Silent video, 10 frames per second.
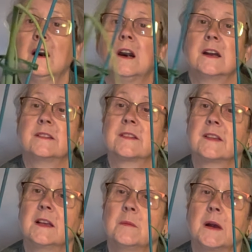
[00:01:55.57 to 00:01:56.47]
I'd
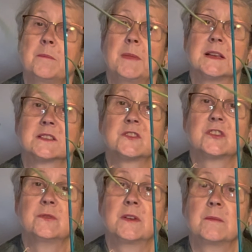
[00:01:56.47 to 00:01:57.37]
say are my best
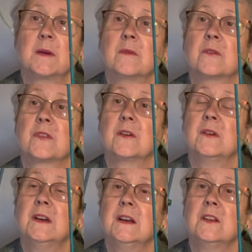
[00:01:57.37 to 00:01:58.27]
2 at the moment, although
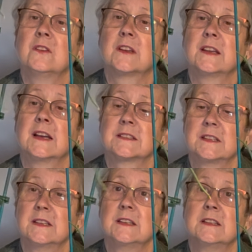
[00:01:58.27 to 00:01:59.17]
looking at
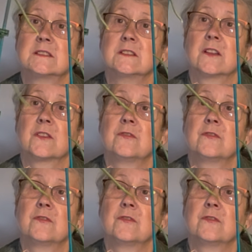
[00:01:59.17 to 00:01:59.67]
it, it needs another